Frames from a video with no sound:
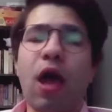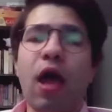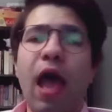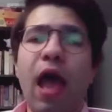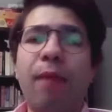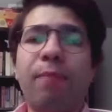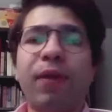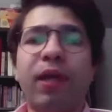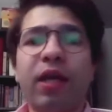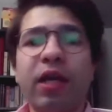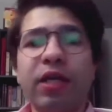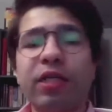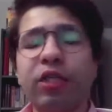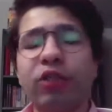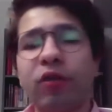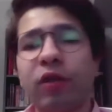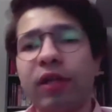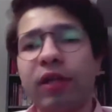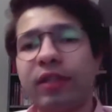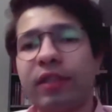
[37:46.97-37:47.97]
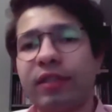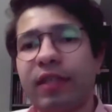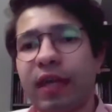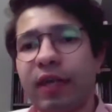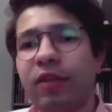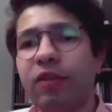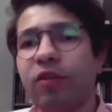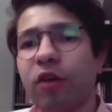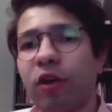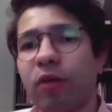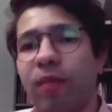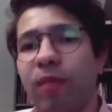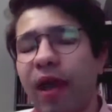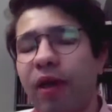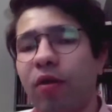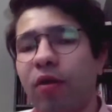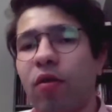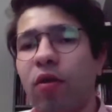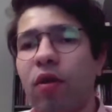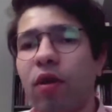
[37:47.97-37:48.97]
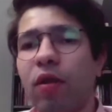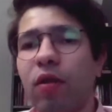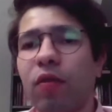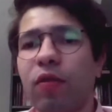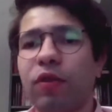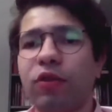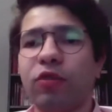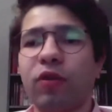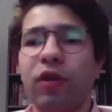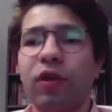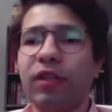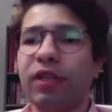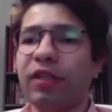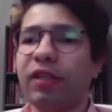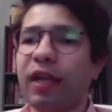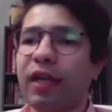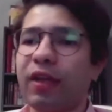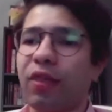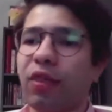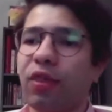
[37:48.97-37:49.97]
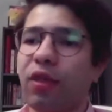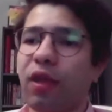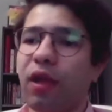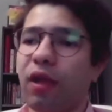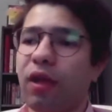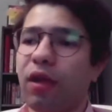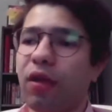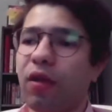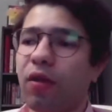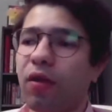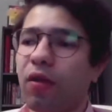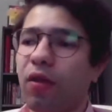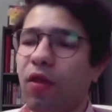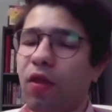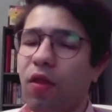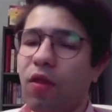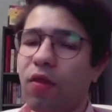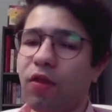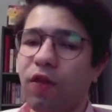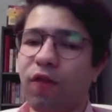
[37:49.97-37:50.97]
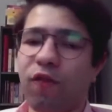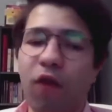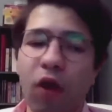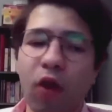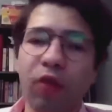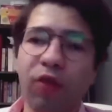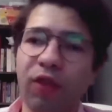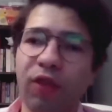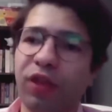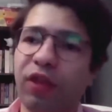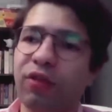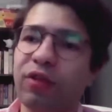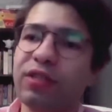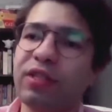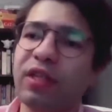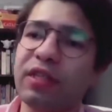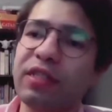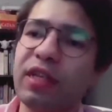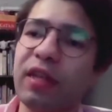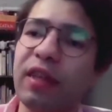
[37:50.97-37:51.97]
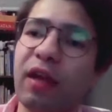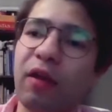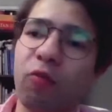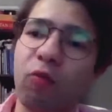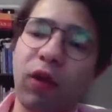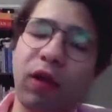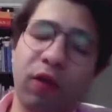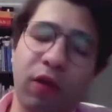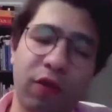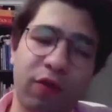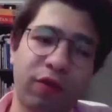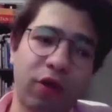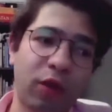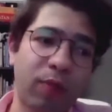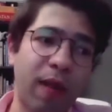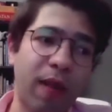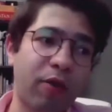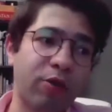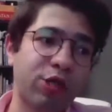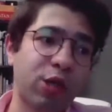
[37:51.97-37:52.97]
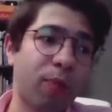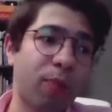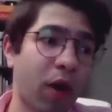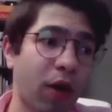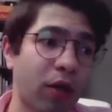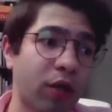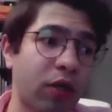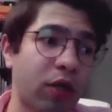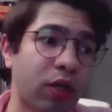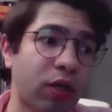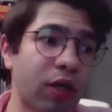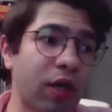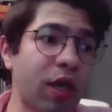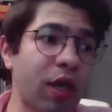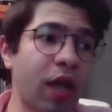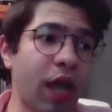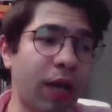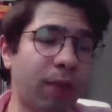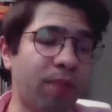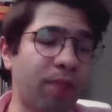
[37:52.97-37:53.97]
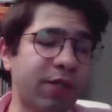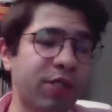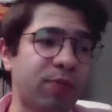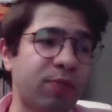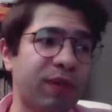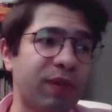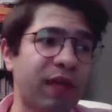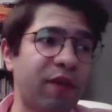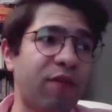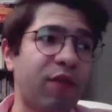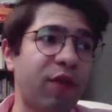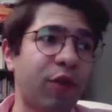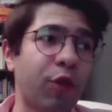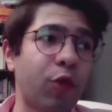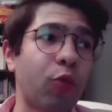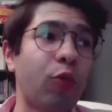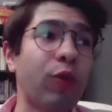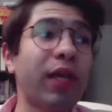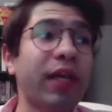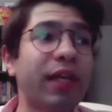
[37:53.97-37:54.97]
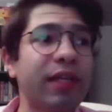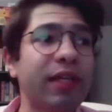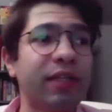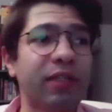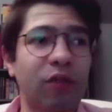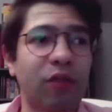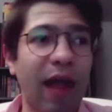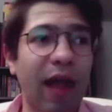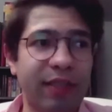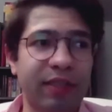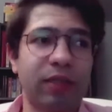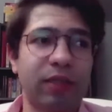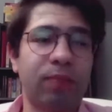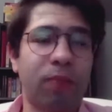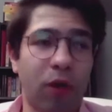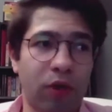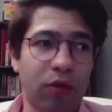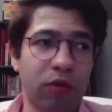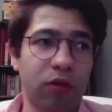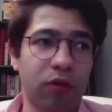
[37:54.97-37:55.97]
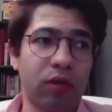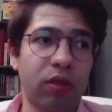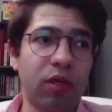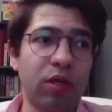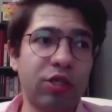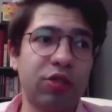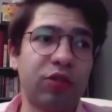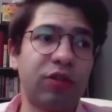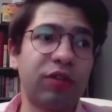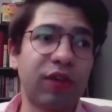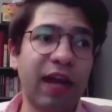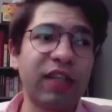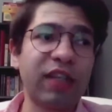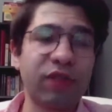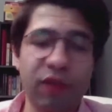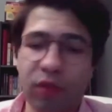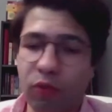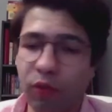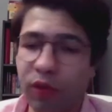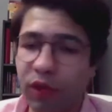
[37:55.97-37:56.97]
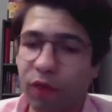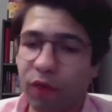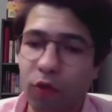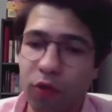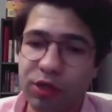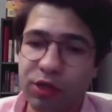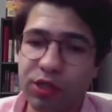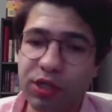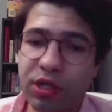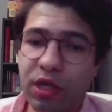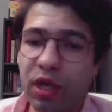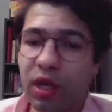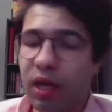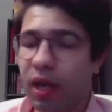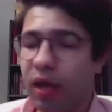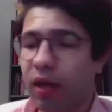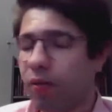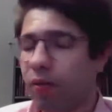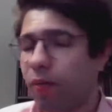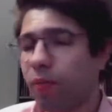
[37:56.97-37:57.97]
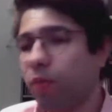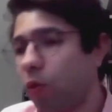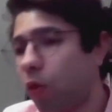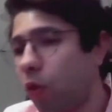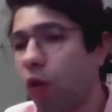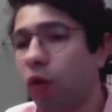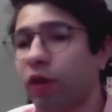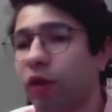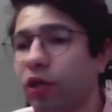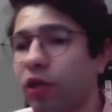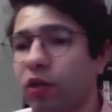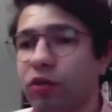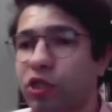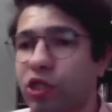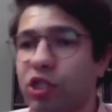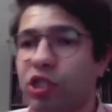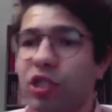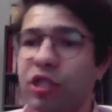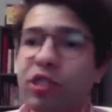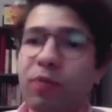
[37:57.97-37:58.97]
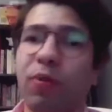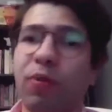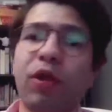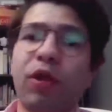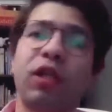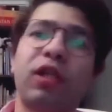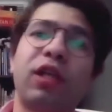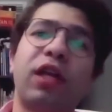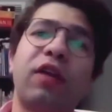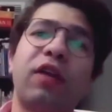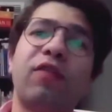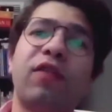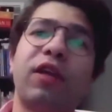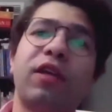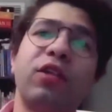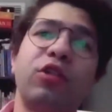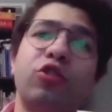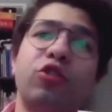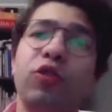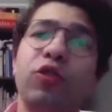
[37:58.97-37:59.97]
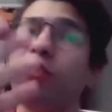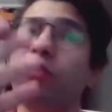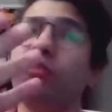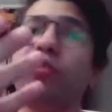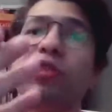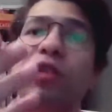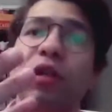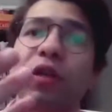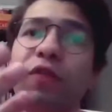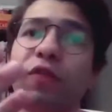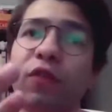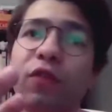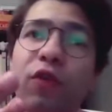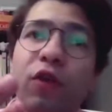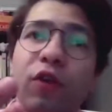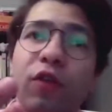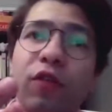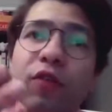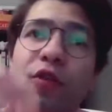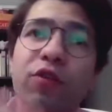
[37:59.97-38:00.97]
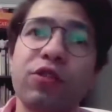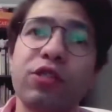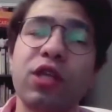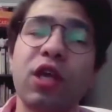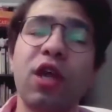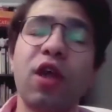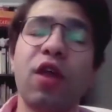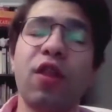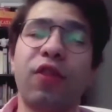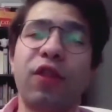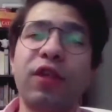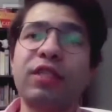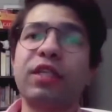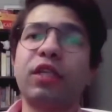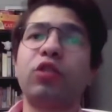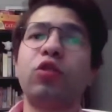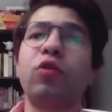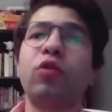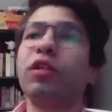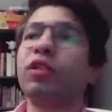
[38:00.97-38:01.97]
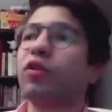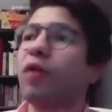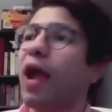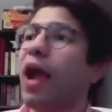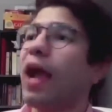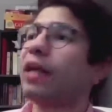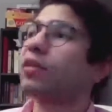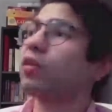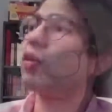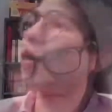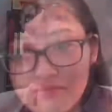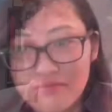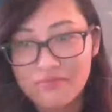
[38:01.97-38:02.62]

uh, and because they're trying to detect the dark matter, they're trying to detect. Uh, they follow the theories that say that well, if dark matter is a particle, it must be a very weakly interacting particle. So to actually the weak force, uh, or you know just it's a particle kind of like neutrinos if you've heard of those things that don't interact a